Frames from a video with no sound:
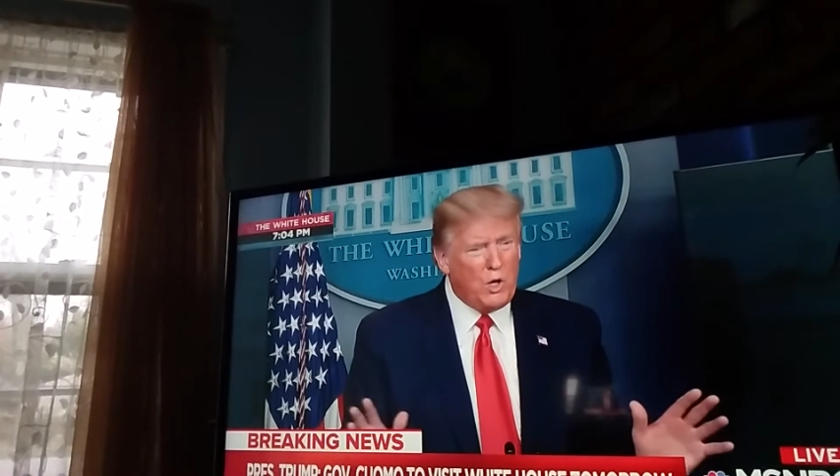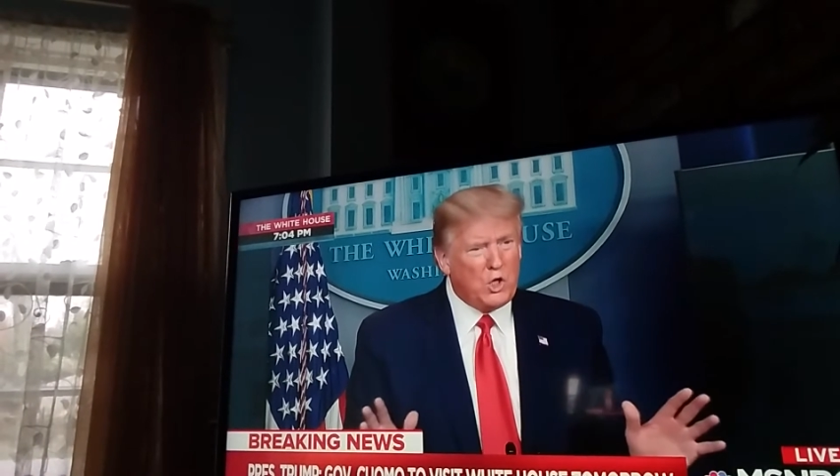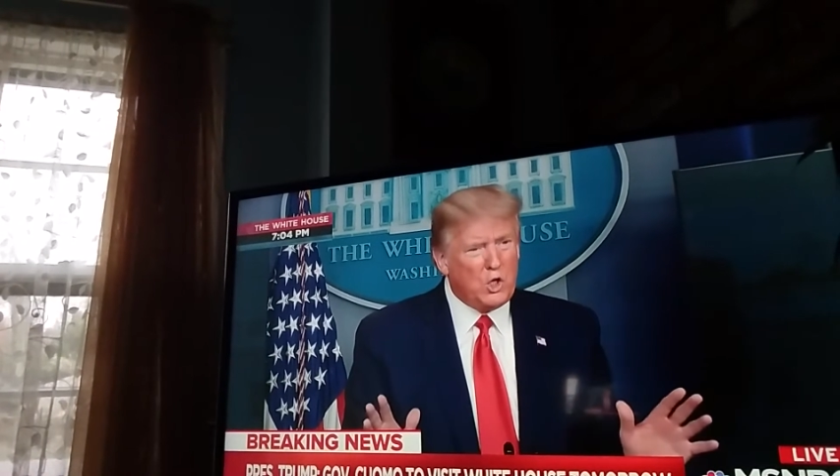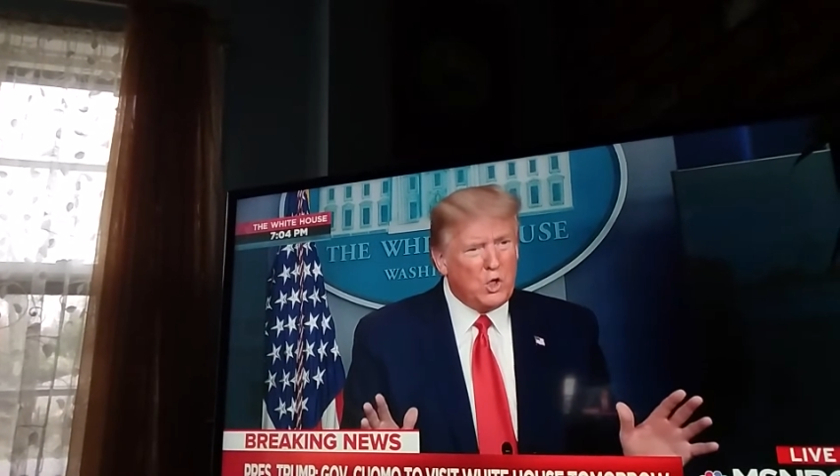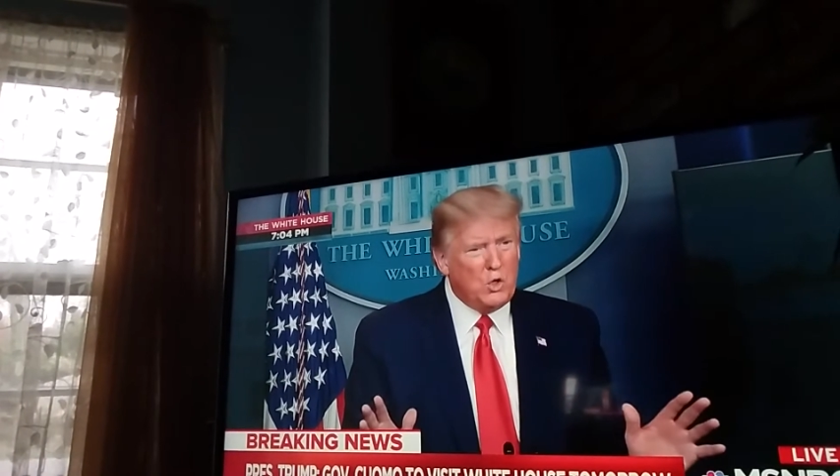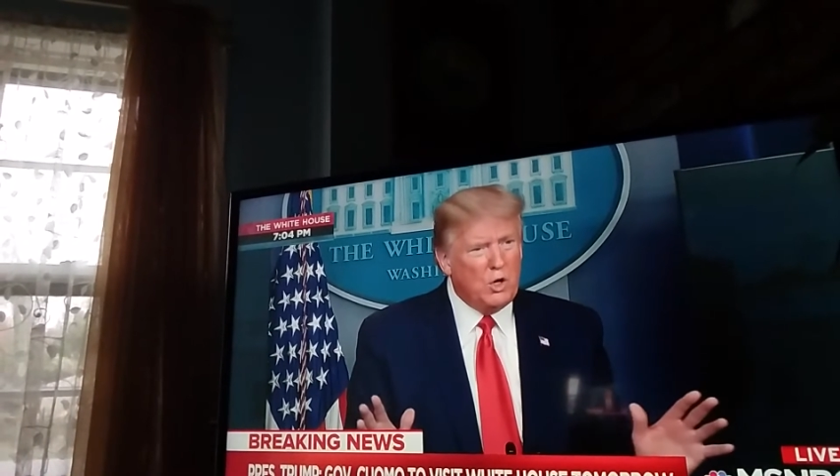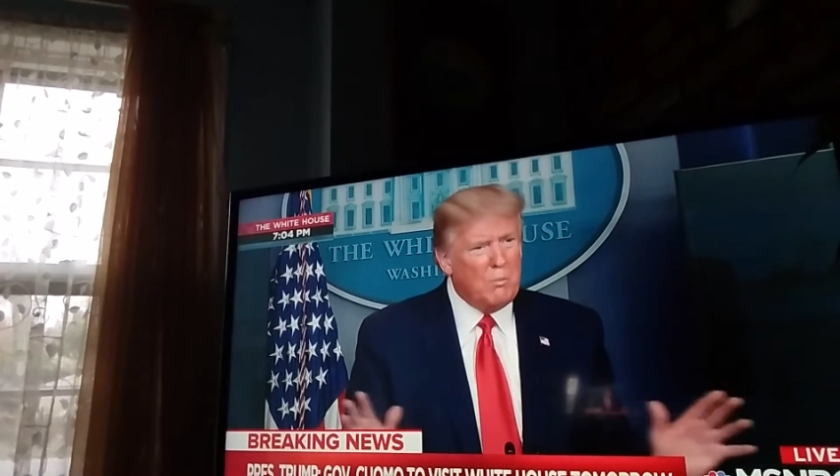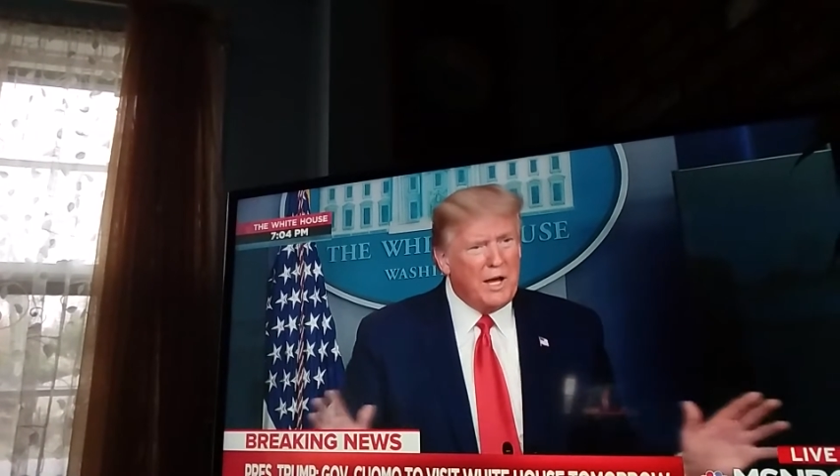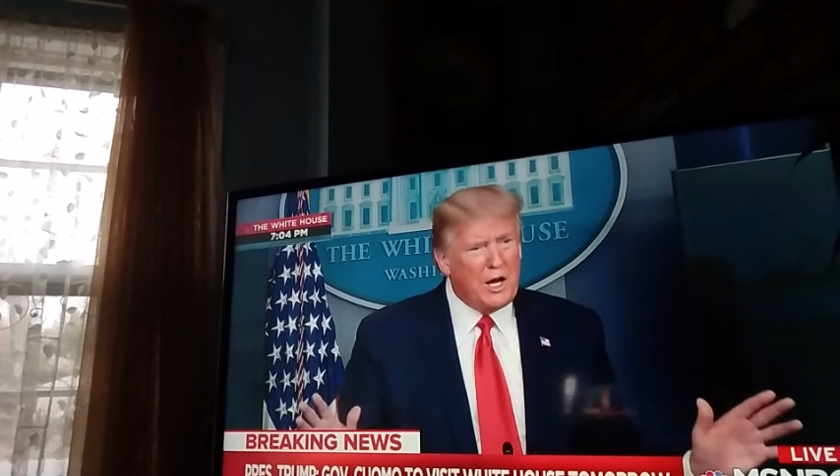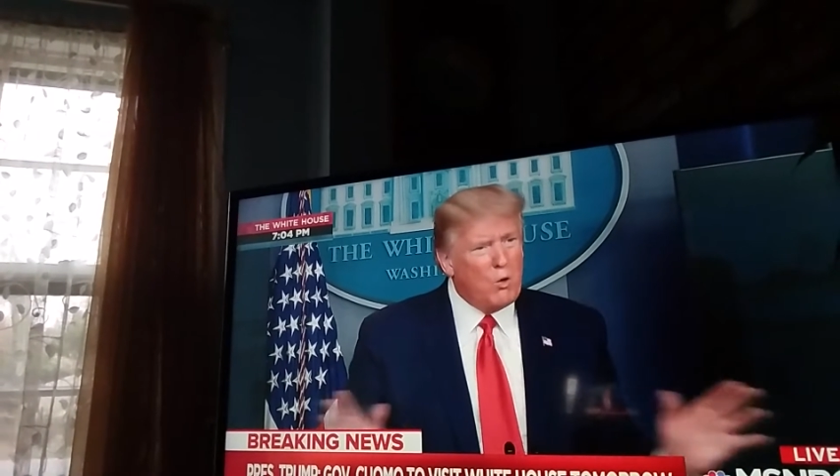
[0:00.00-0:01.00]
we do,
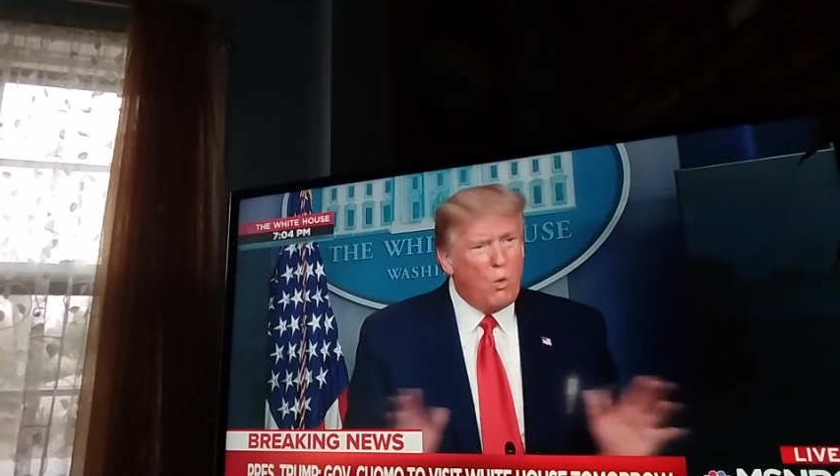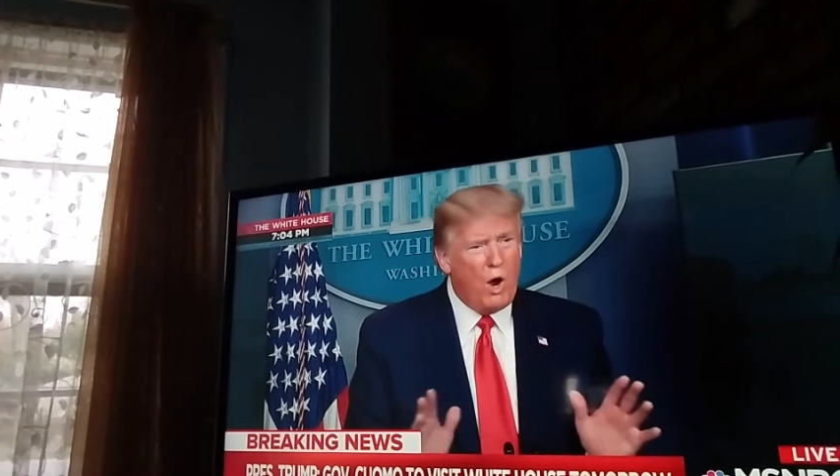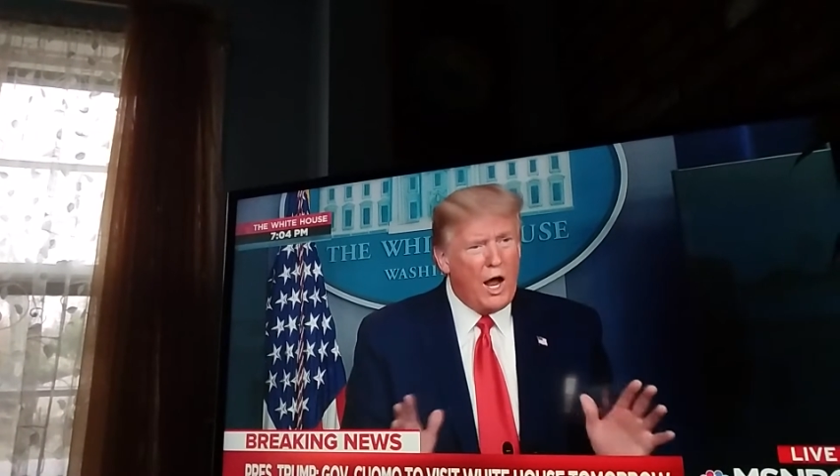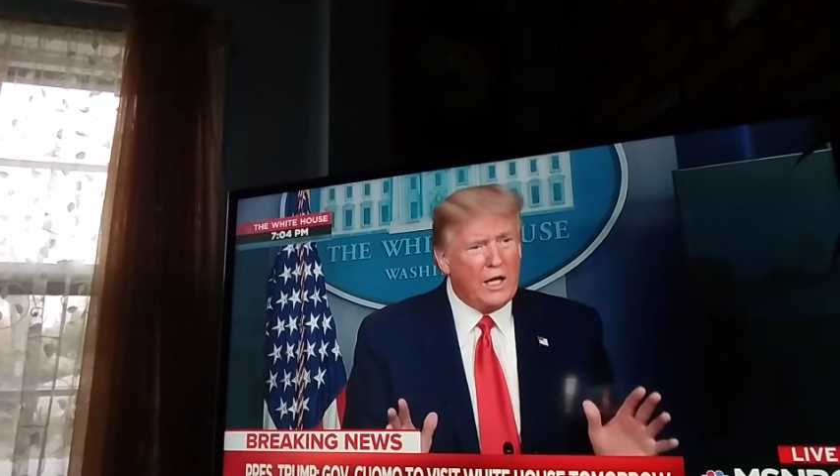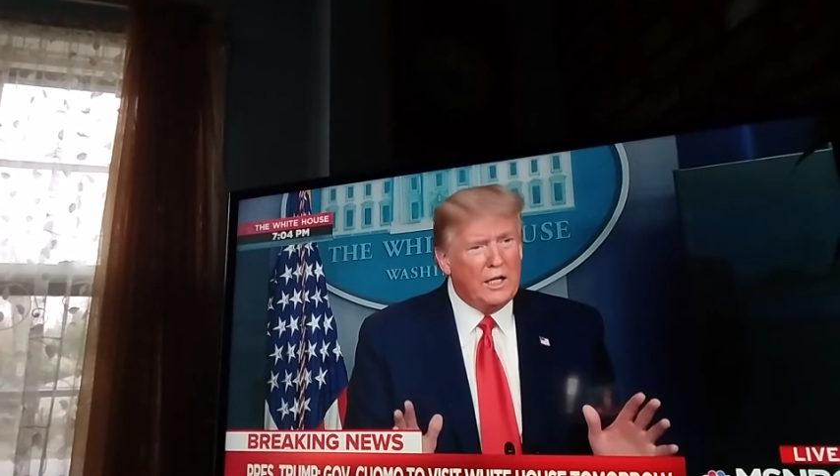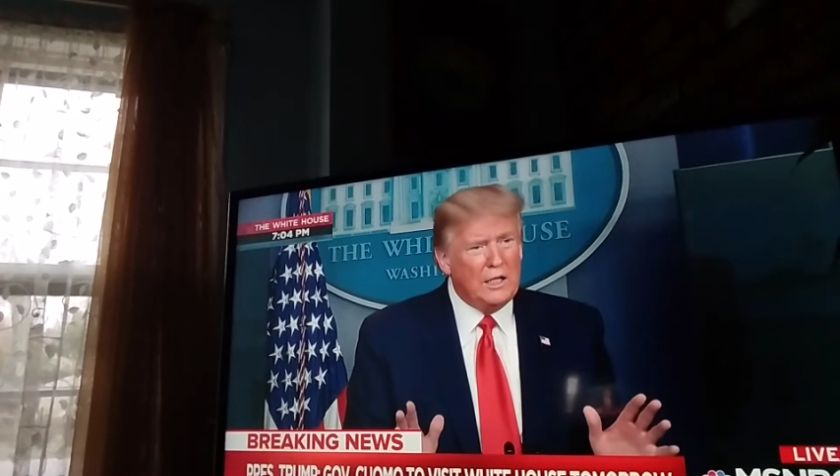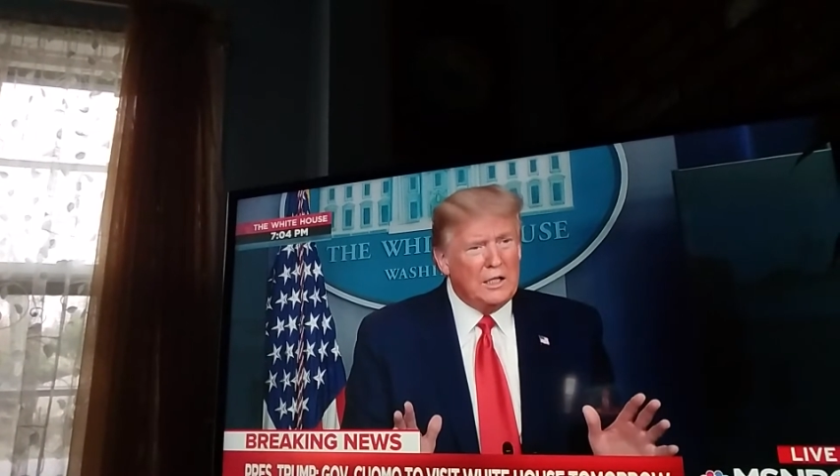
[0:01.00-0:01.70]
no matter what,